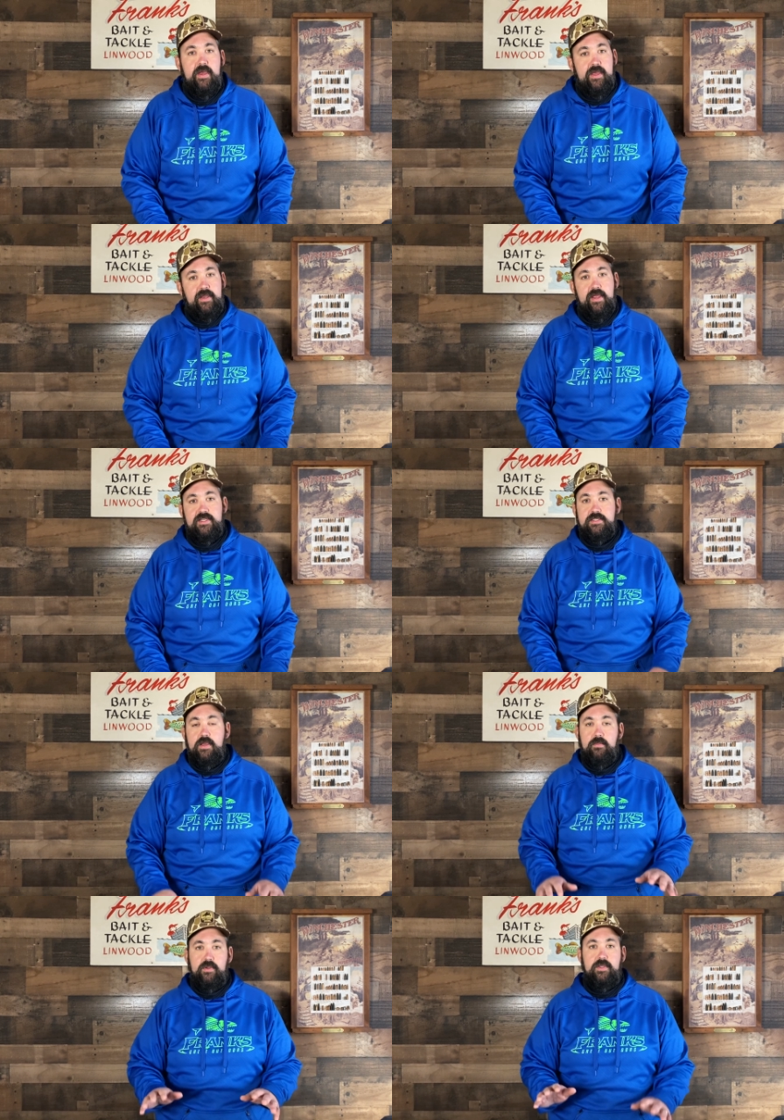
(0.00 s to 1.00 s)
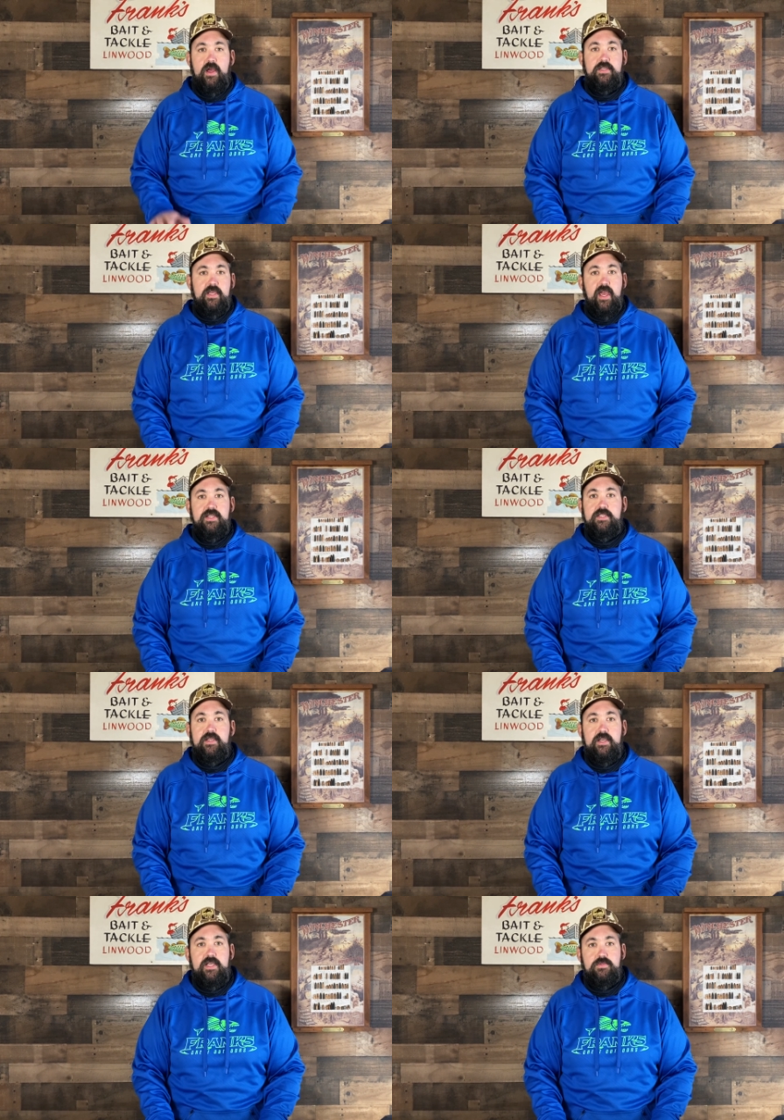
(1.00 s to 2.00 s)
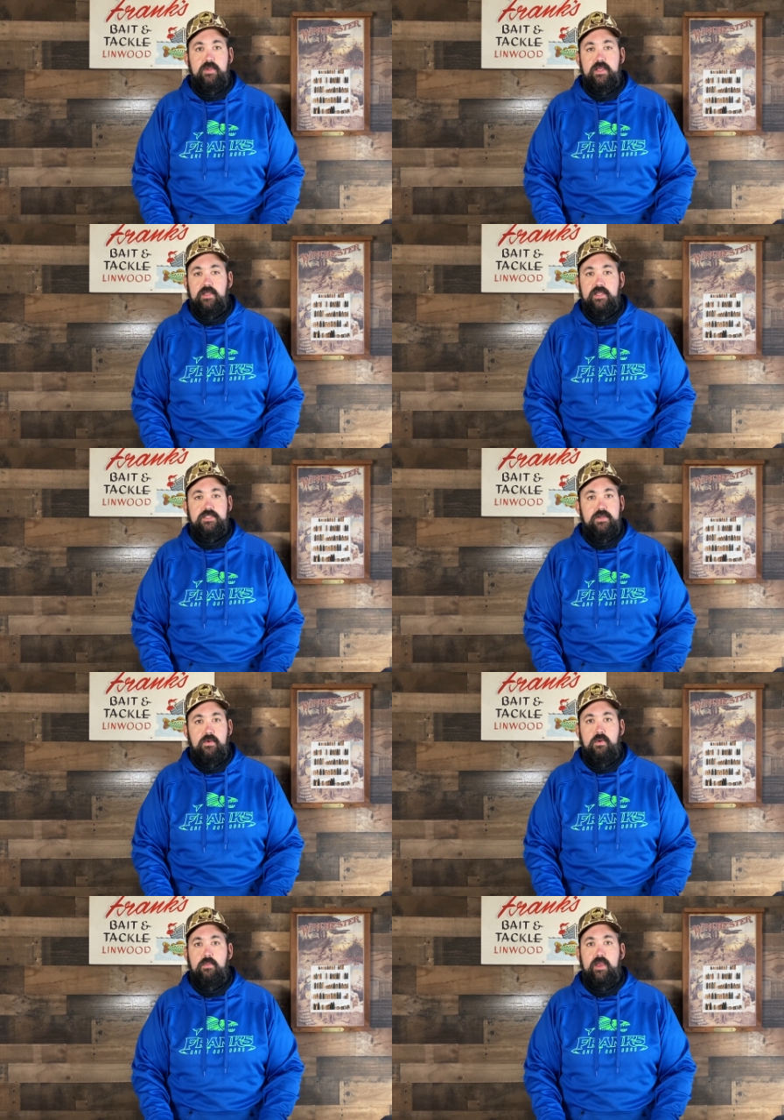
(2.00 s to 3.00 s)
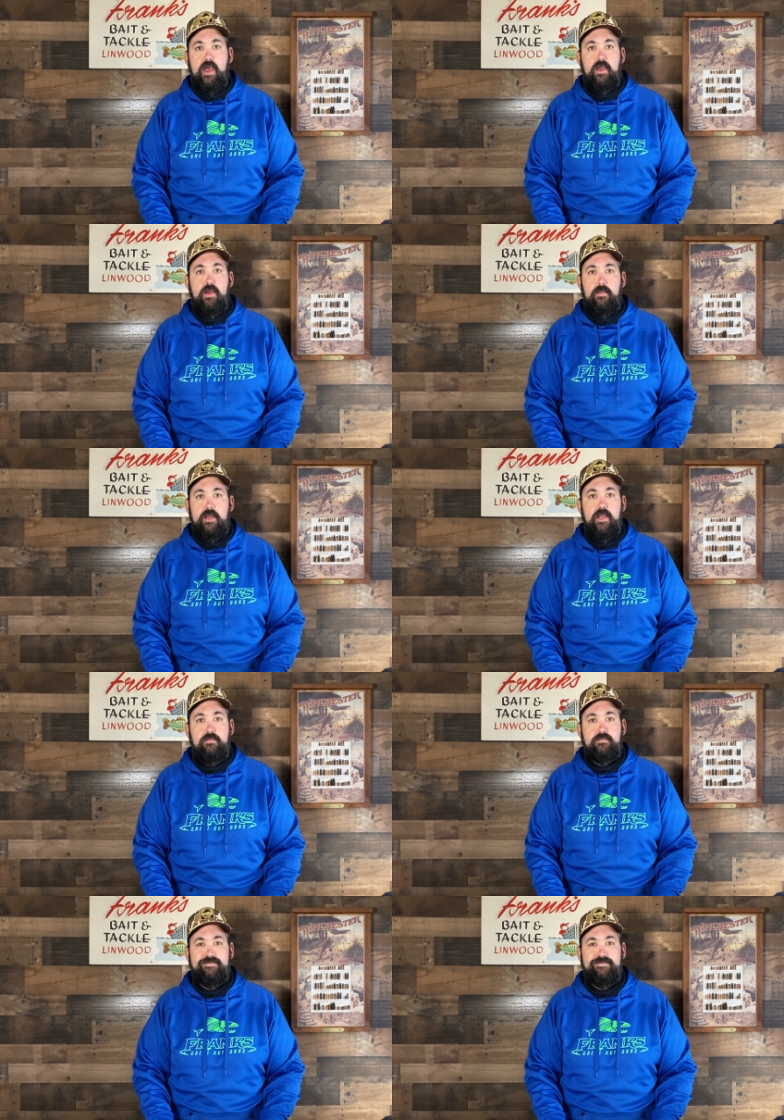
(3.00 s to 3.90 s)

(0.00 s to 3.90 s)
And that's it. We'll talk to you guys again next week and let you know what we got coming in.